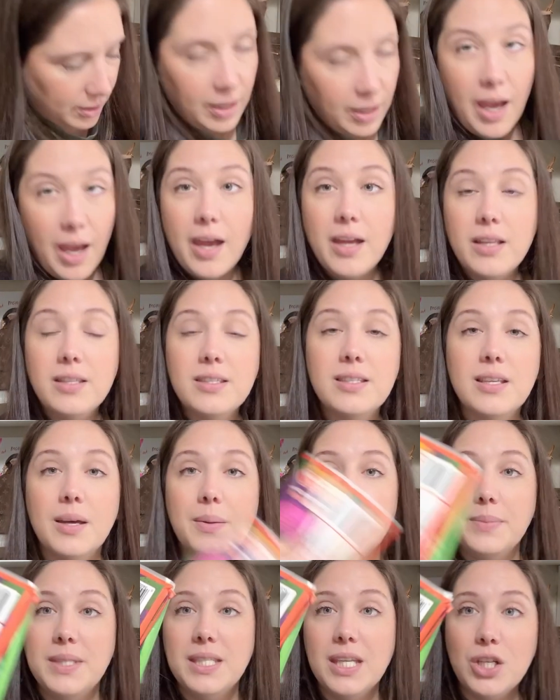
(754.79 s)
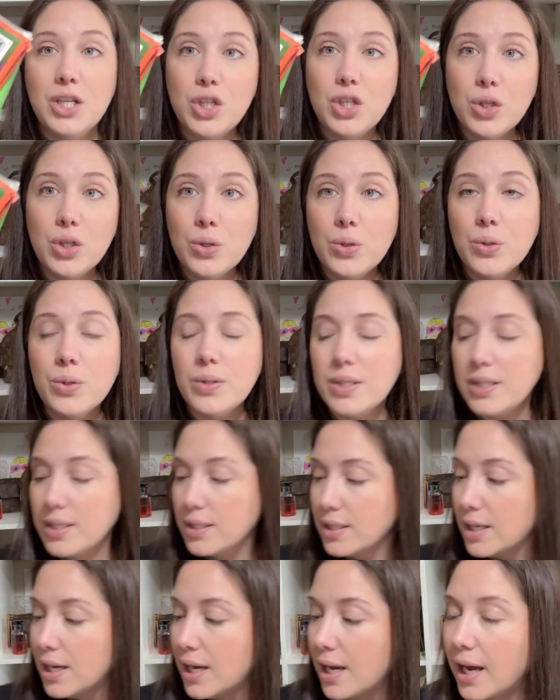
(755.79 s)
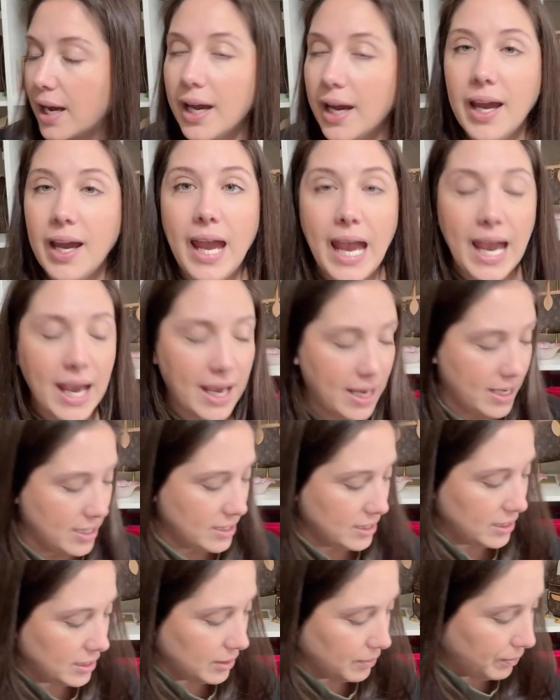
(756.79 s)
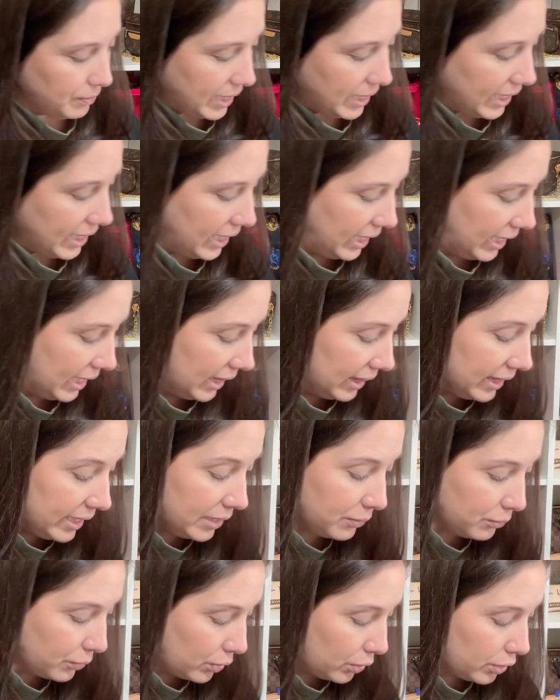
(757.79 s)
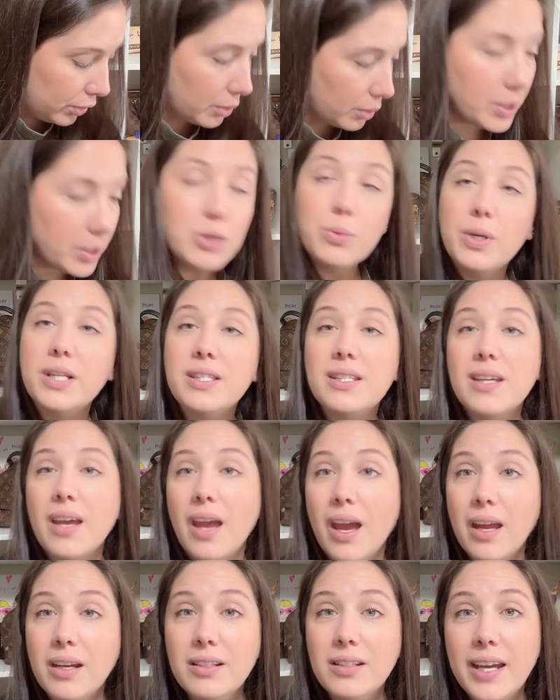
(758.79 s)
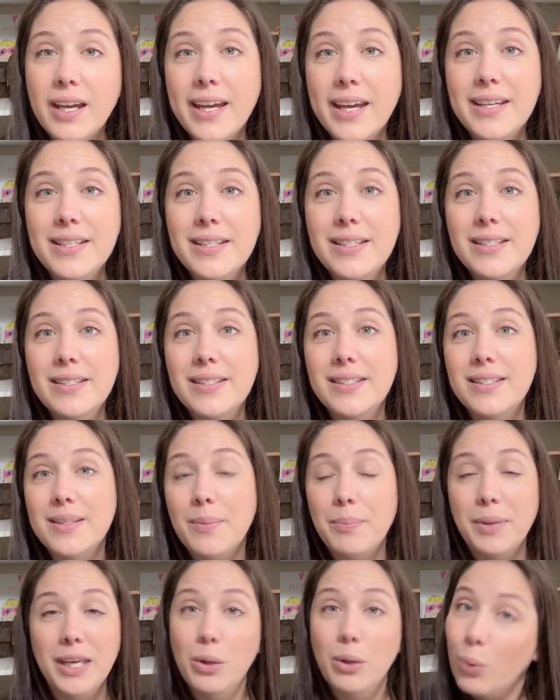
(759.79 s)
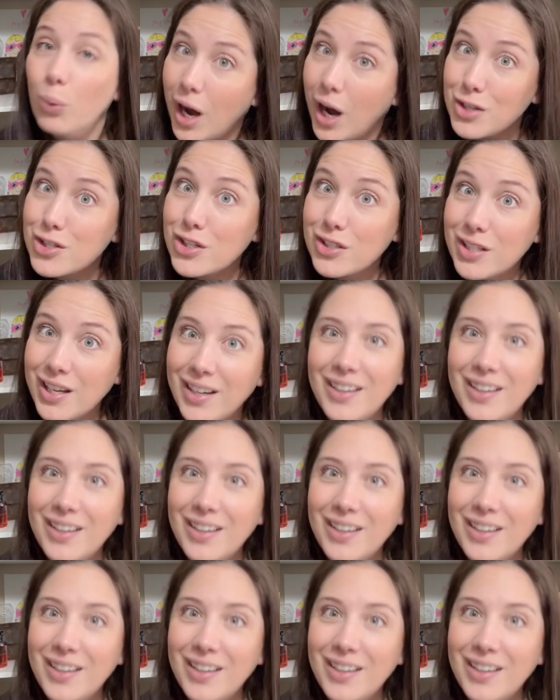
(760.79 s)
and some tissues and my lint roller, which once again is being washed.